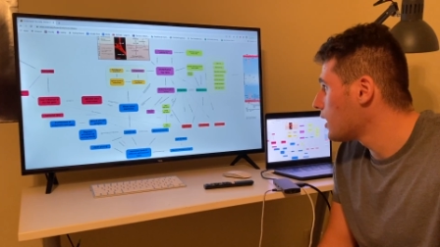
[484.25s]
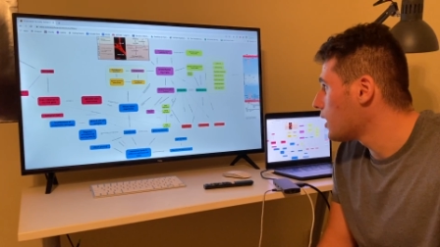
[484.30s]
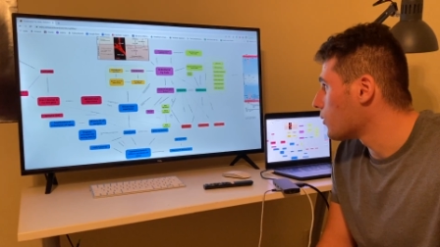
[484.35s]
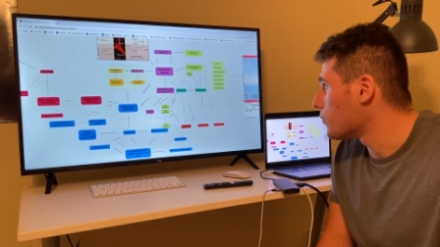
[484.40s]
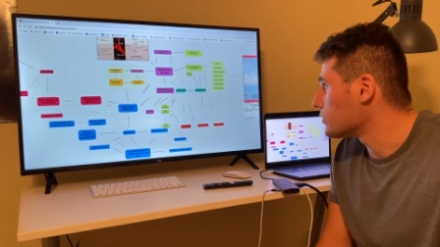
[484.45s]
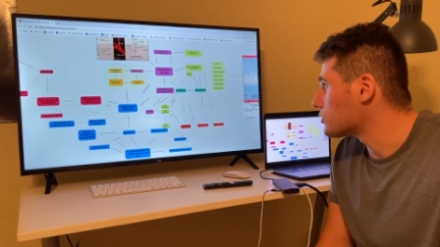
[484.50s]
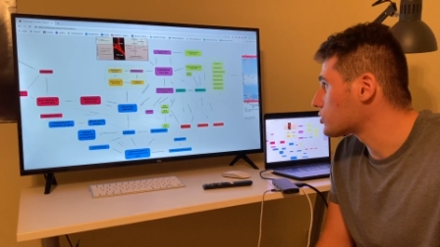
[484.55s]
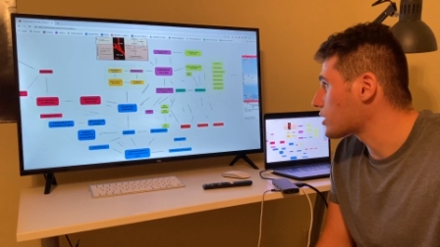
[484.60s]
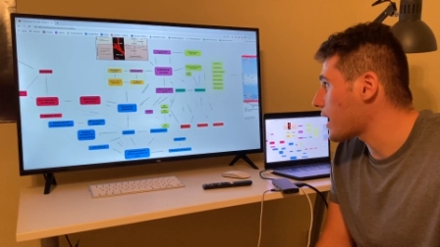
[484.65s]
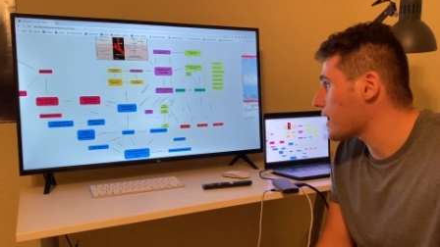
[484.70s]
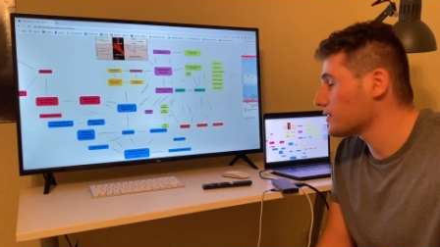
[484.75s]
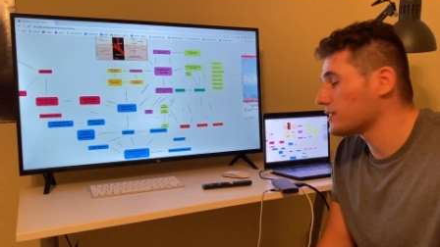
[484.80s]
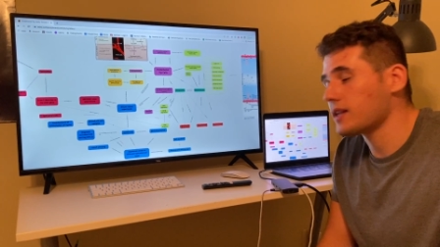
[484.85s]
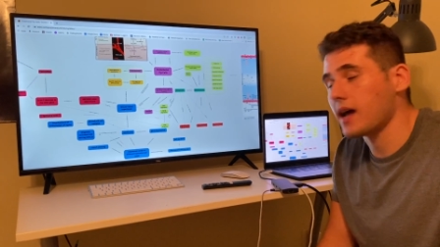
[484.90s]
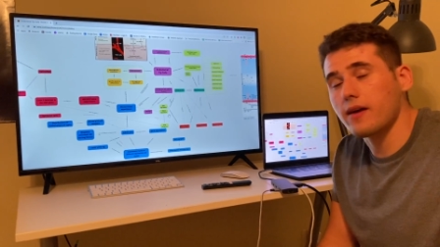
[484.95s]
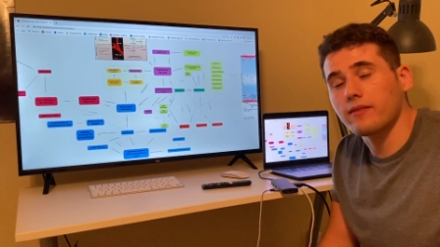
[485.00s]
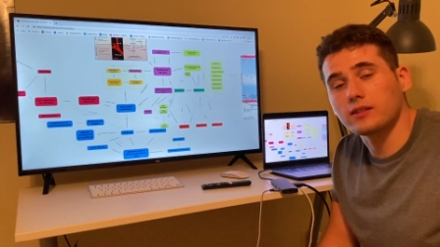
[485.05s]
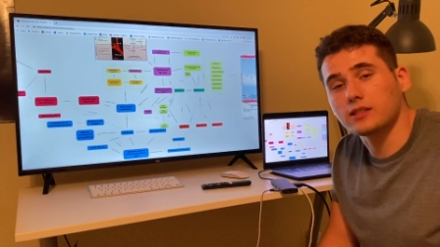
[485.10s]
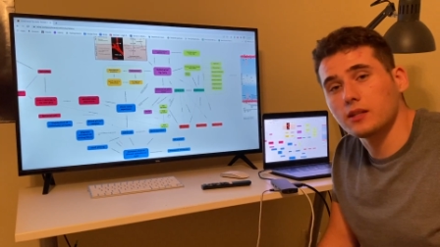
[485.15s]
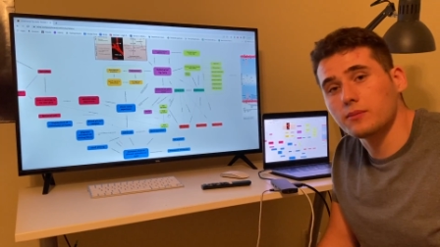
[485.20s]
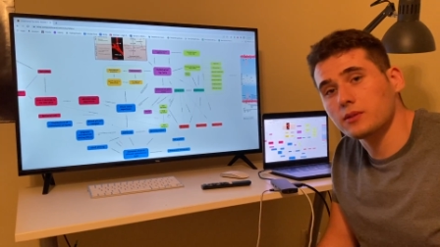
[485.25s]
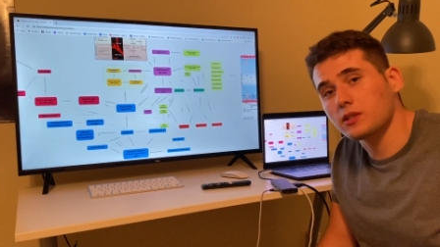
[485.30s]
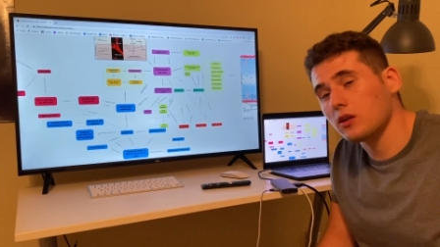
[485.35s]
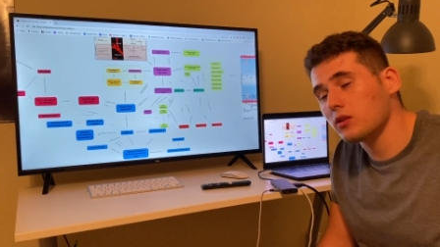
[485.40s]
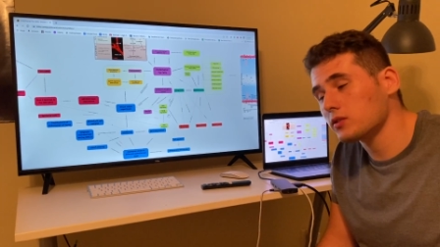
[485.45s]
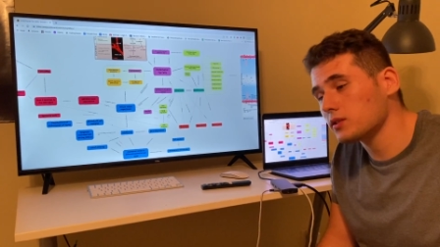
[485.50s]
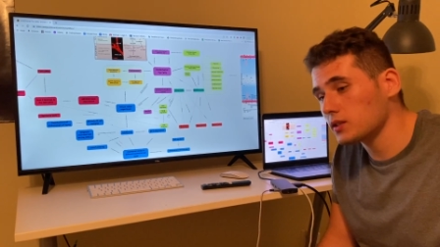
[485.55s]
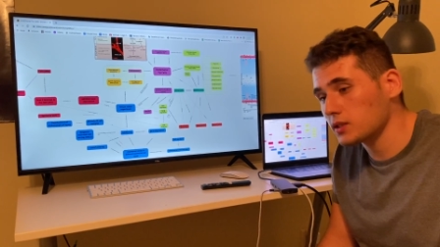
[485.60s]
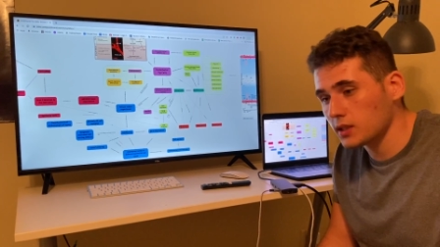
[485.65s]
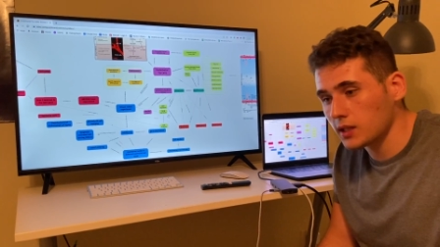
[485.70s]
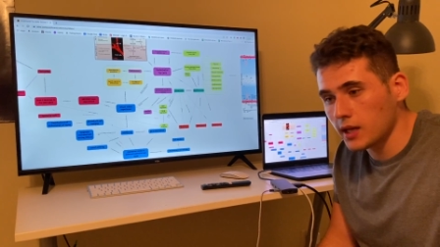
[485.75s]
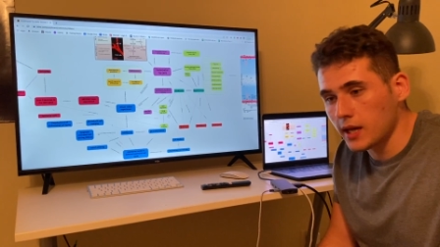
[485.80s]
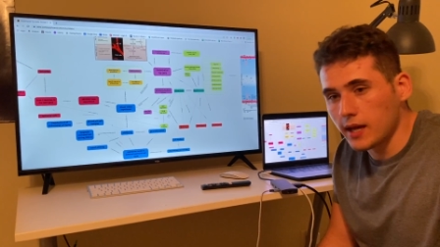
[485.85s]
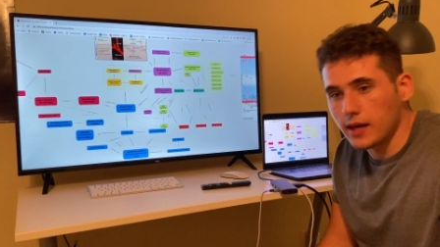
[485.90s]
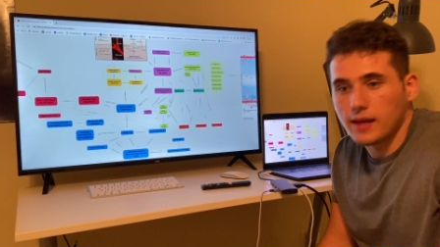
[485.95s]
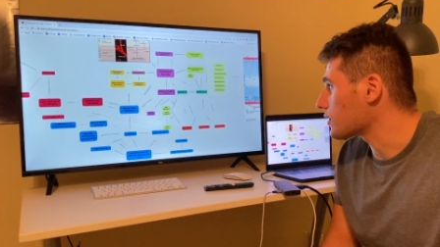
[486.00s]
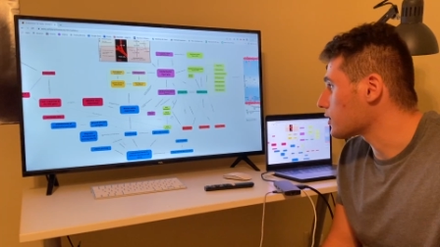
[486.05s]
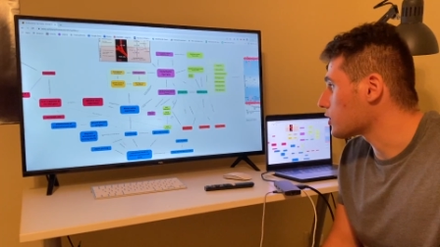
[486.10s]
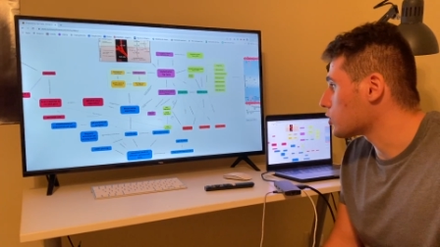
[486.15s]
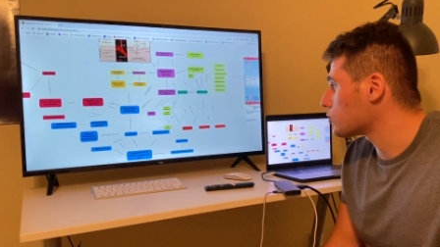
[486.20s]
which guides diving tip cells,
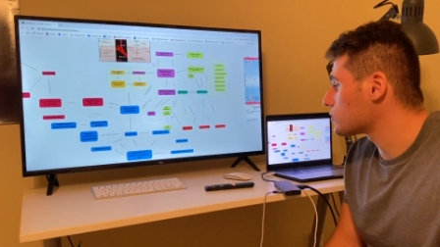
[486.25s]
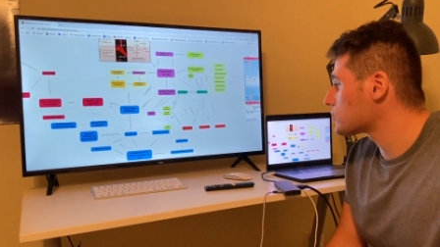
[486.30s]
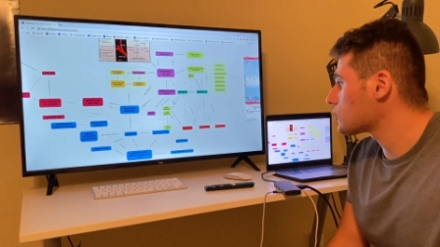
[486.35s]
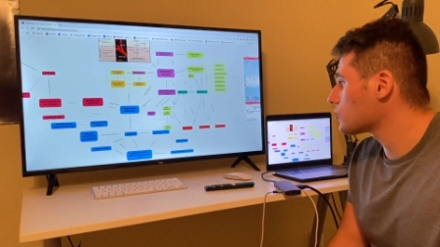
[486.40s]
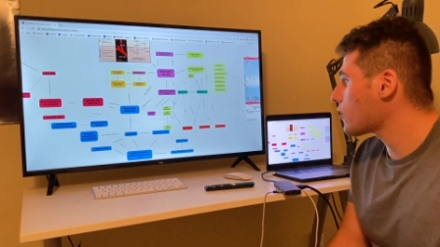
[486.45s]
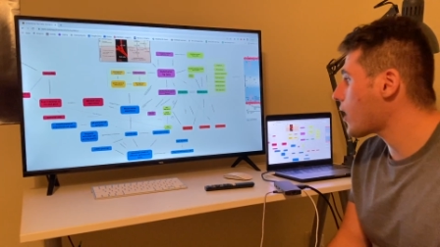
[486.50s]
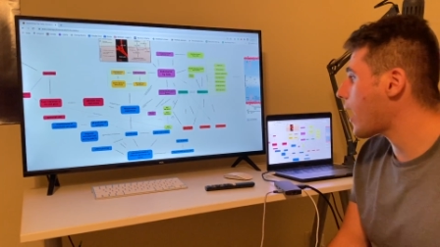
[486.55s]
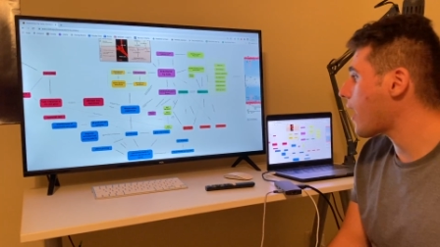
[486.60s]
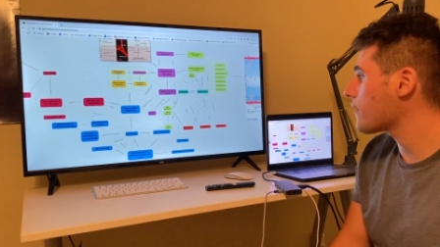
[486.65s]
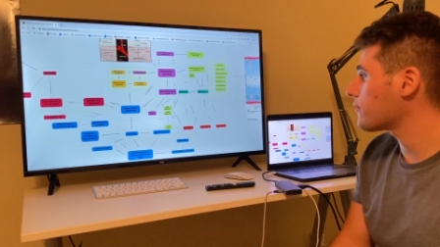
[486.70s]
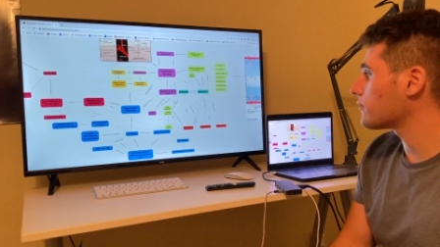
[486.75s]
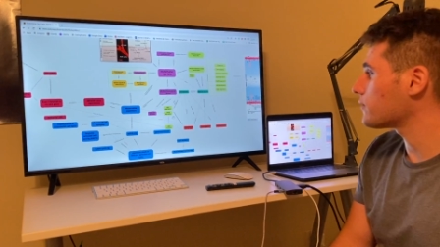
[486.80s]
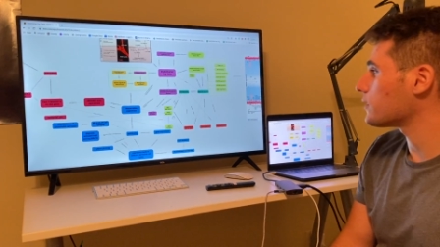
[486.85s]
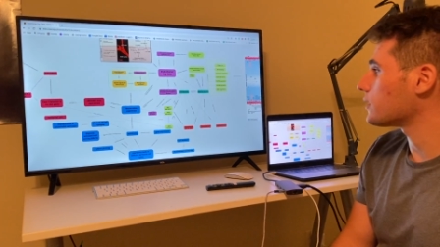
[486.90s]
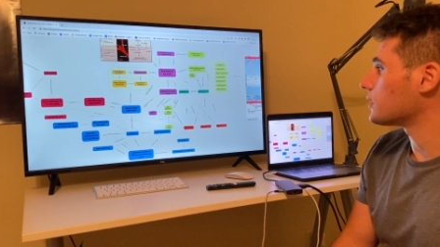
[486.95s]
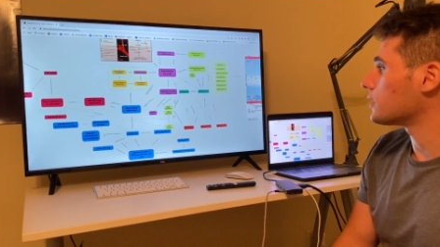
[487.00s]
you still have